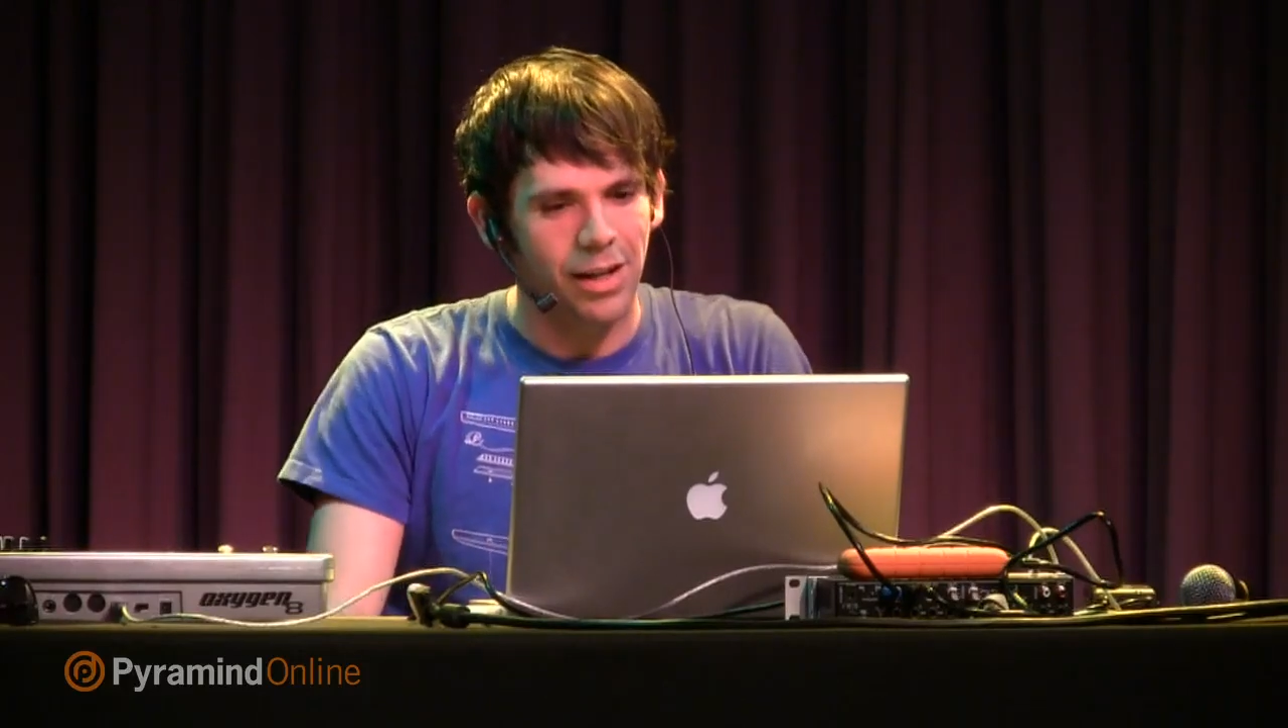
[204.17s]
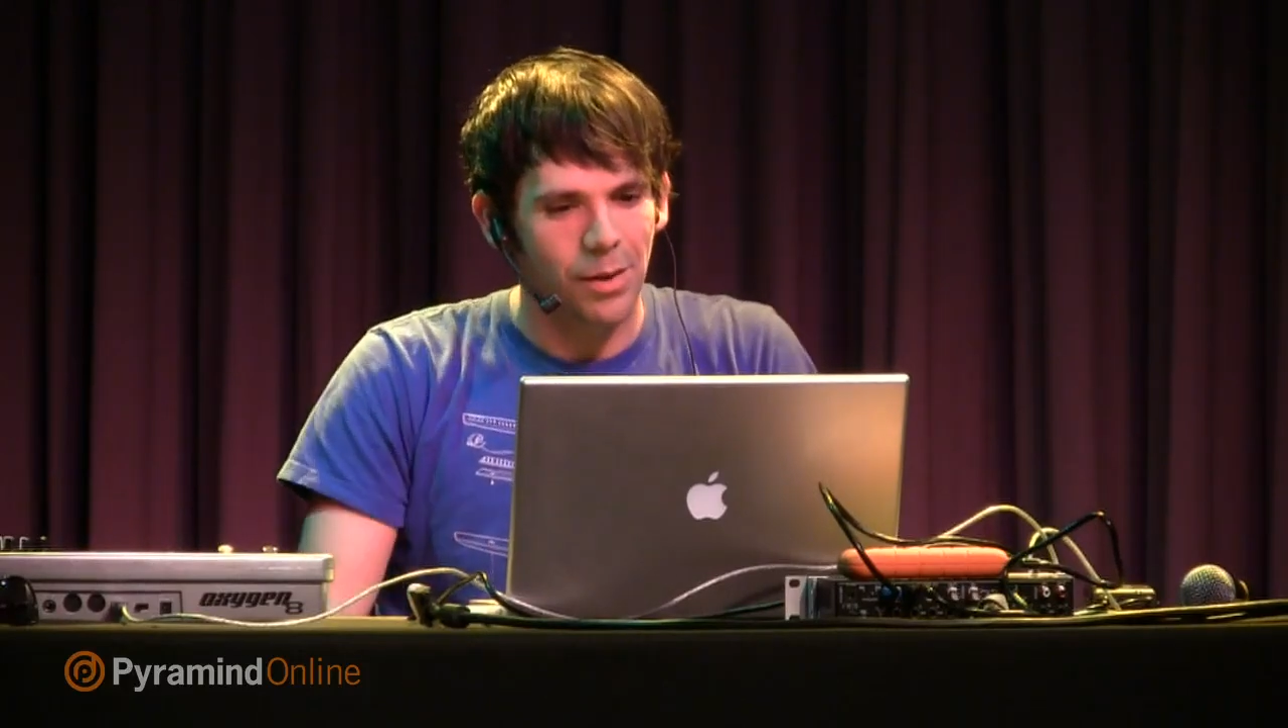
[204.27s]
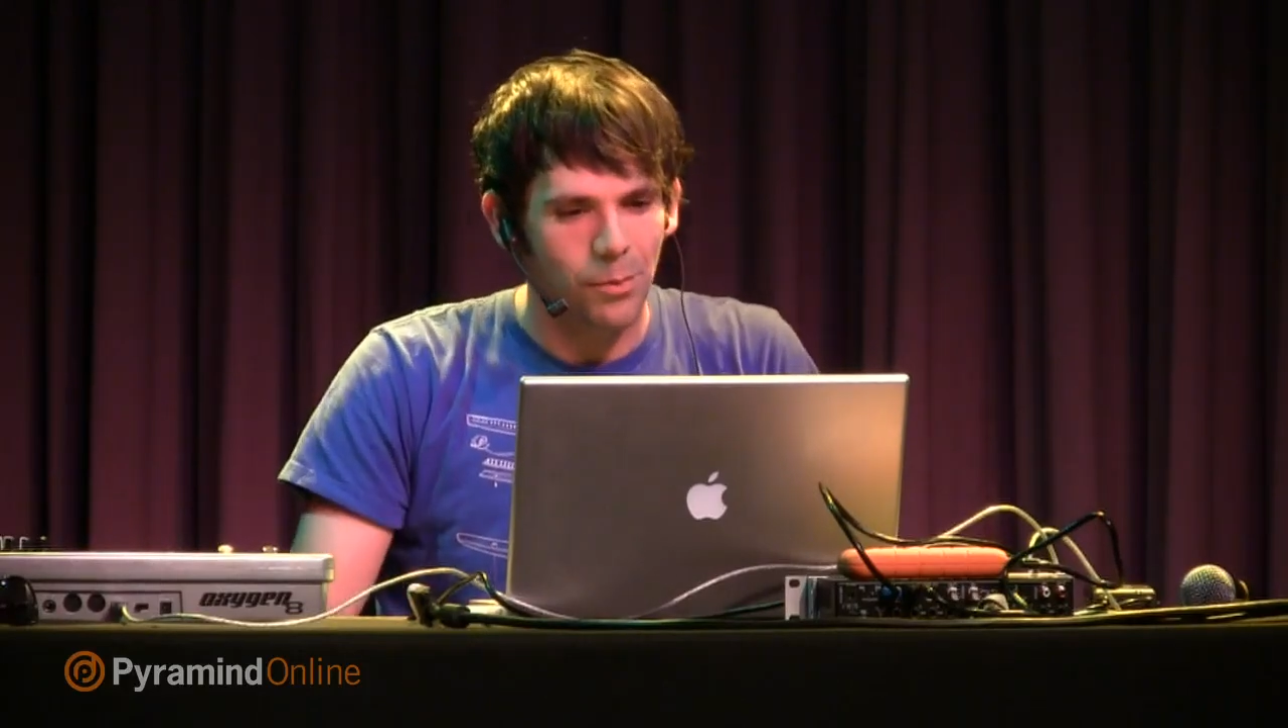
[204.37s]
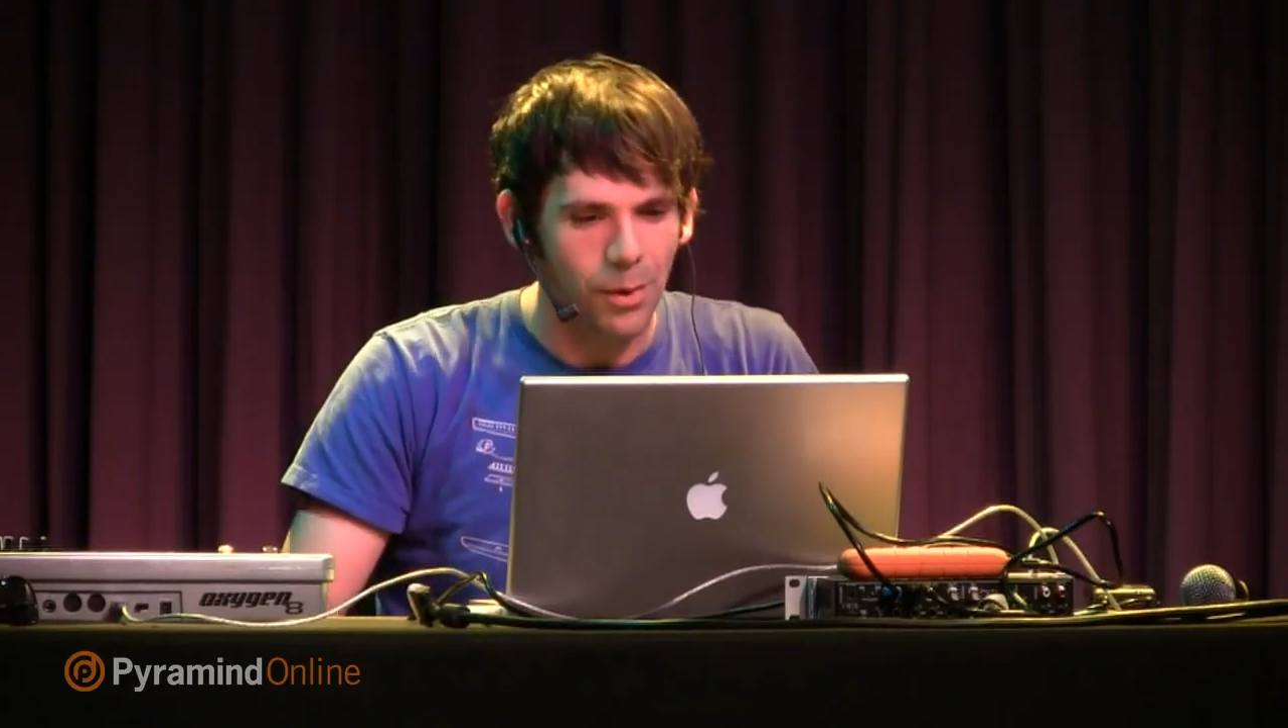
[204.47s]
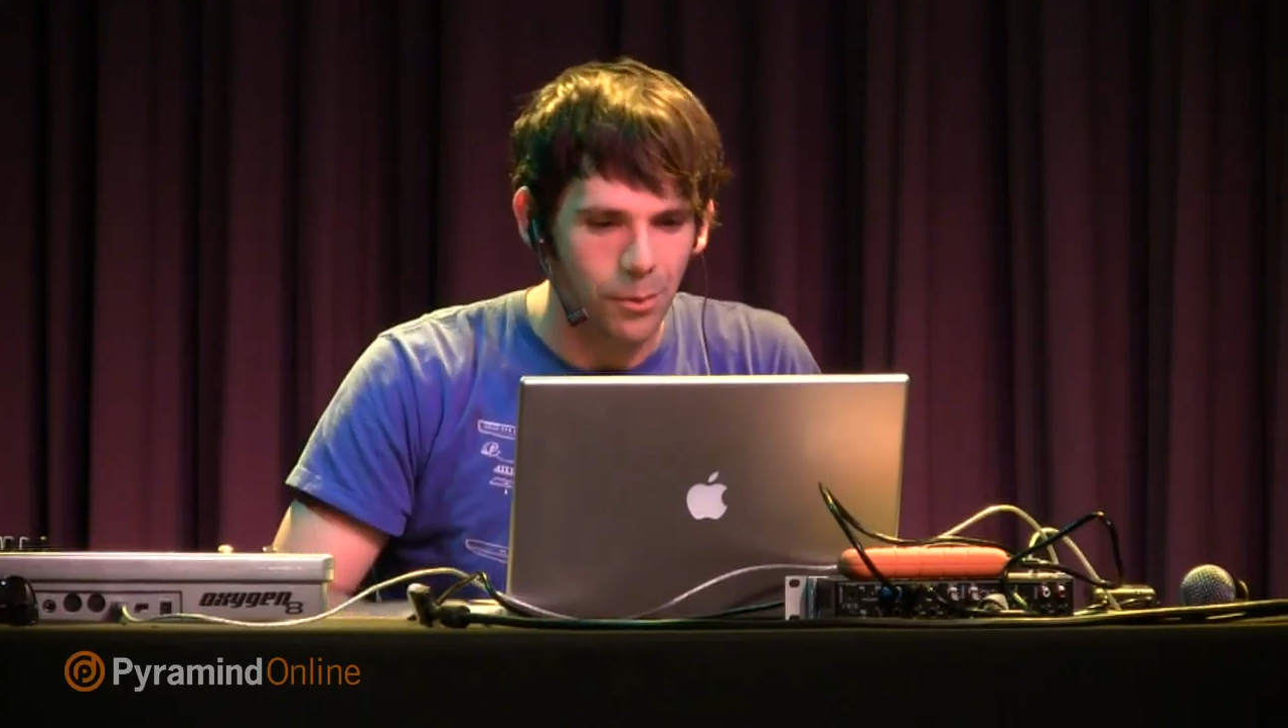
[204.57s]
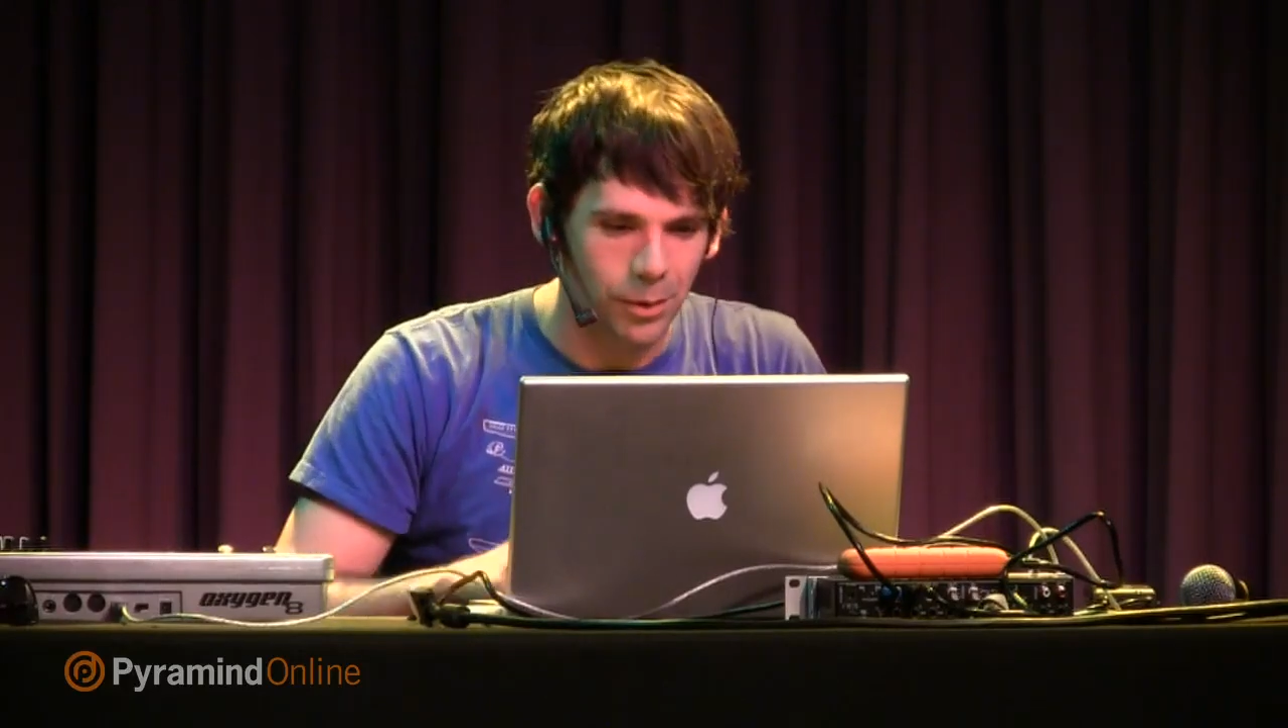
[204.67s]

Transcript: what